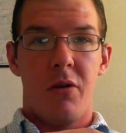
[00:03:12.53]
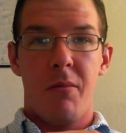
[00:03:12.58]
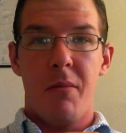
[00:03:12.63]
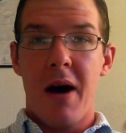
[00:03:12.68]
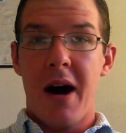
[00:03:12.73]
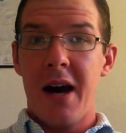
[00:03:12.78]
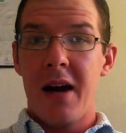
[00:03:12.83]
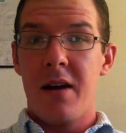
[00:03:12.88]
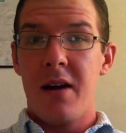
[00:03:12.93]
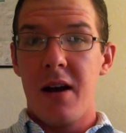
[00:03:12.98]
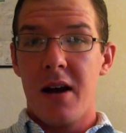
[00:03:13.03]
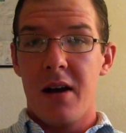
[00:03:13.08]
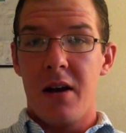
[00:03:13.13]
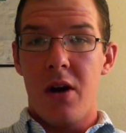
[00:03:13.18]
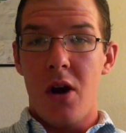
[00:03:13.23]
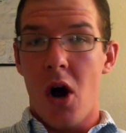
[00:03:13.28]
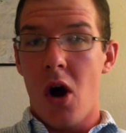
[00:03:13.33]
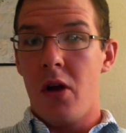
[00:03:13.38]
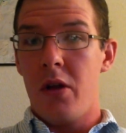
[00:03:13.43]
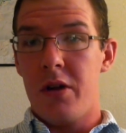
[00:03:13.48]
my
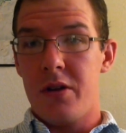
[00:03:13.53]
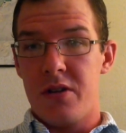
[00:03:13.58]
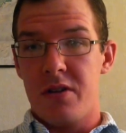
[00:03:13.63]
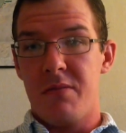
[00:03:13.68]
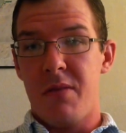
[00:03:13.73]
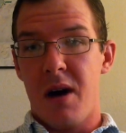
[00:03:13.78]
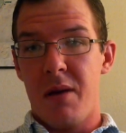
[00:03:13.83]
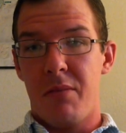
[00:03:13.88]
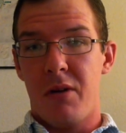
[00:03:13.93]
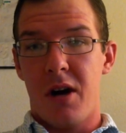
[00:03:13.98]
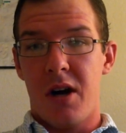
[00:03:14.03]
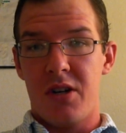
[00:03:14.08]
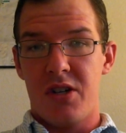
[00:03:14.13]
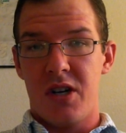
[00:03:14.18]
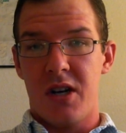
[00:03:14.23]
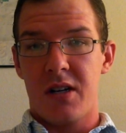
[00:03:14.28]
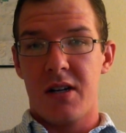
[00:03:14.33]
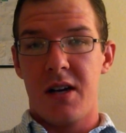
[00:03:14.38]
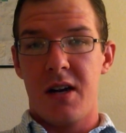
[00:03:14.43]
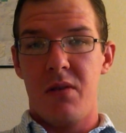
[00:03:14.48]
knowledge of my
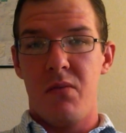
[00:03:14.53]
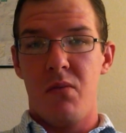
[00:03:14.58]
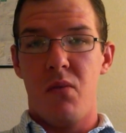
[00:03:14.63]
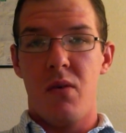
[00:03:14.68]
project and